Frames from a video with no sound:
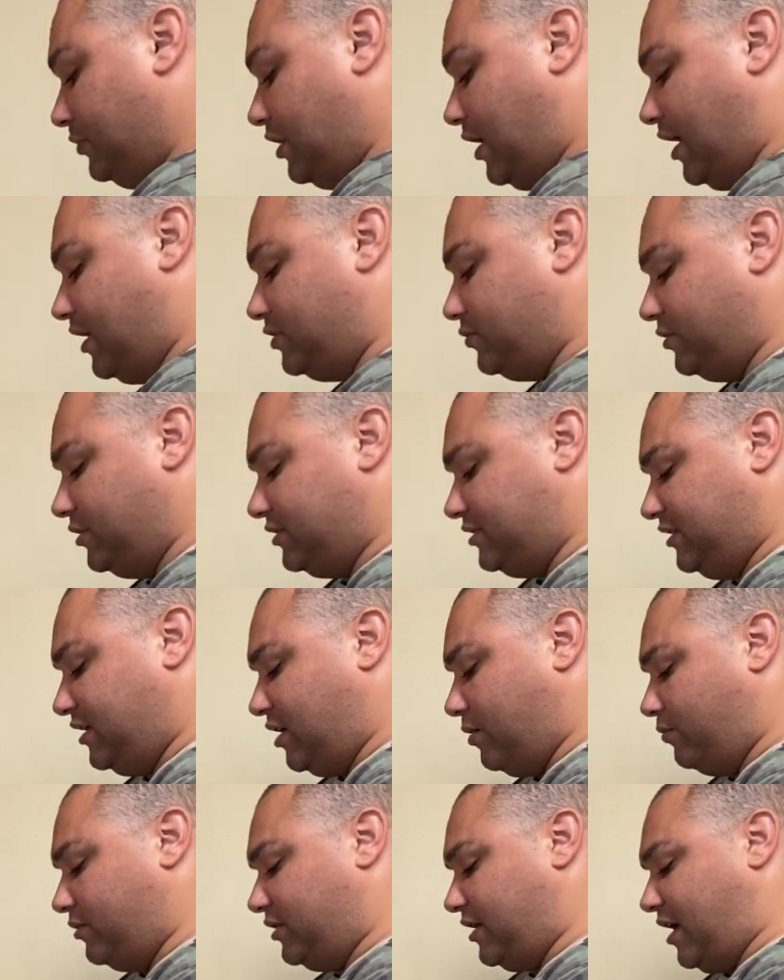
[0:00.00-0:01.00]
I just wanna see
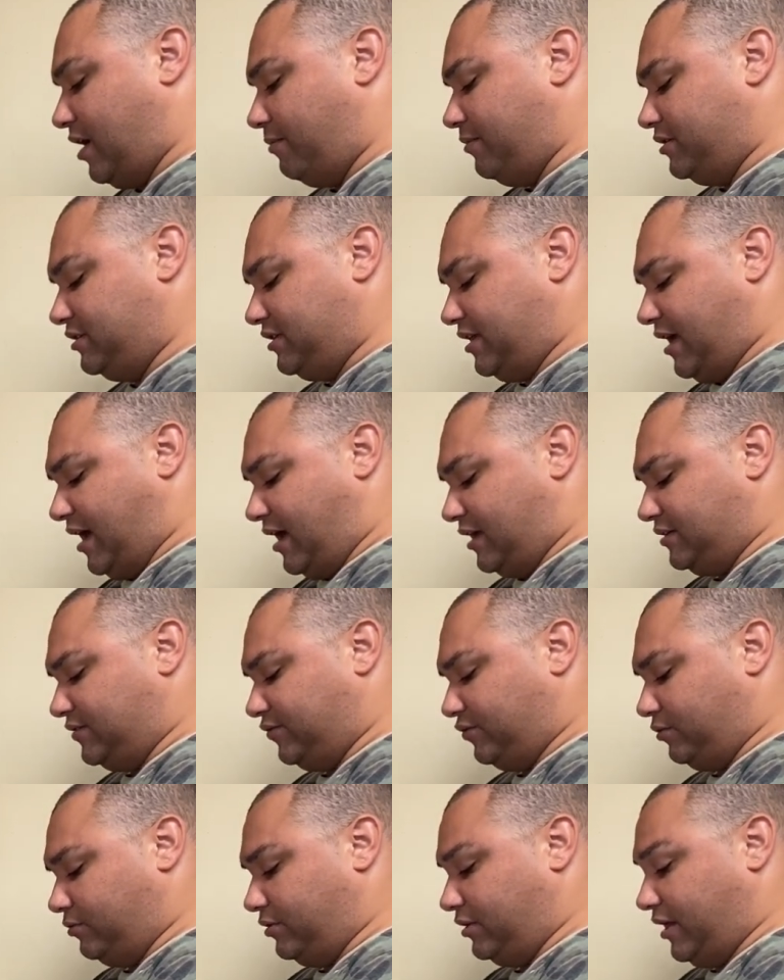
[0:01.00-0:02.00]
how much, how much they ask
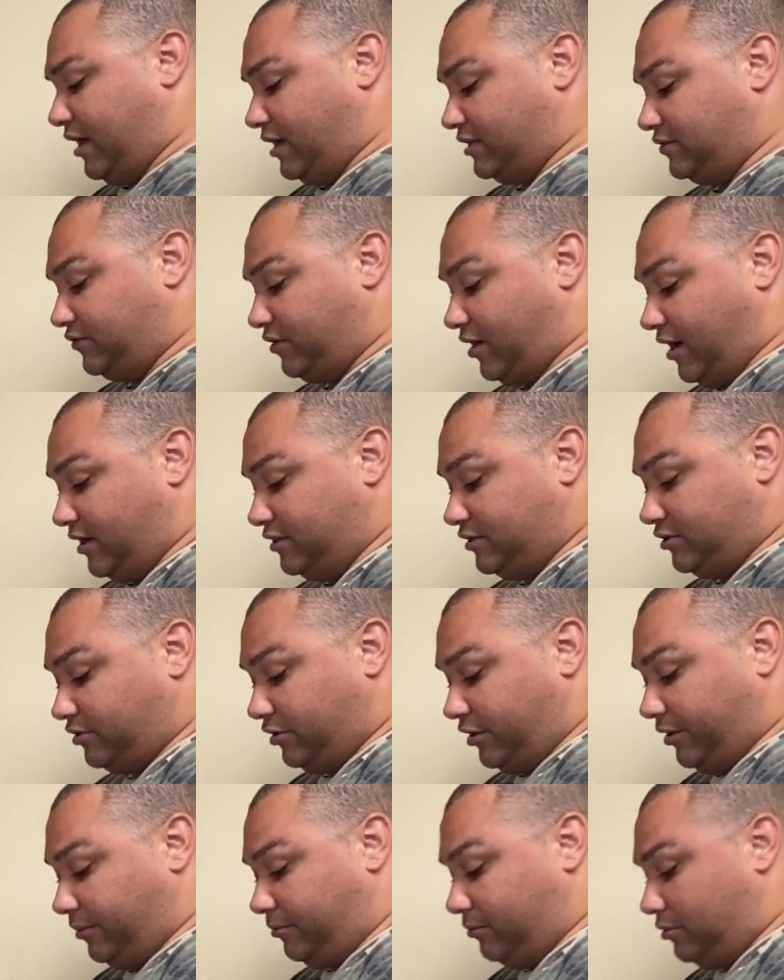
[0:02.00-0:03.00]
for when they ask for ice
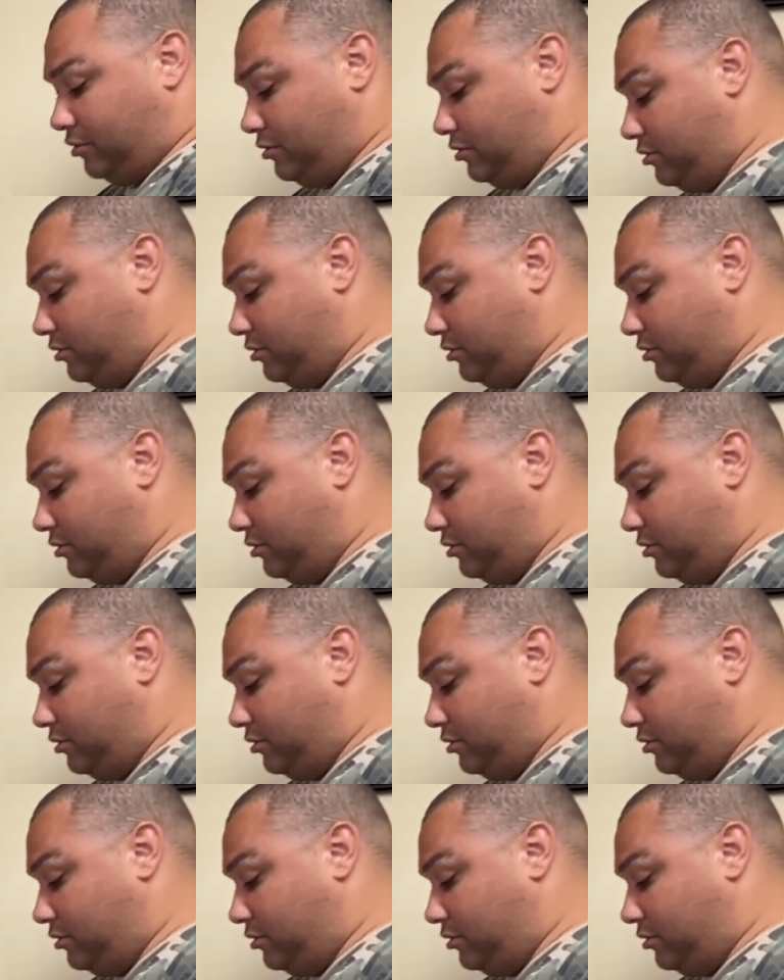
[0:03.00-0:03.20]
cream.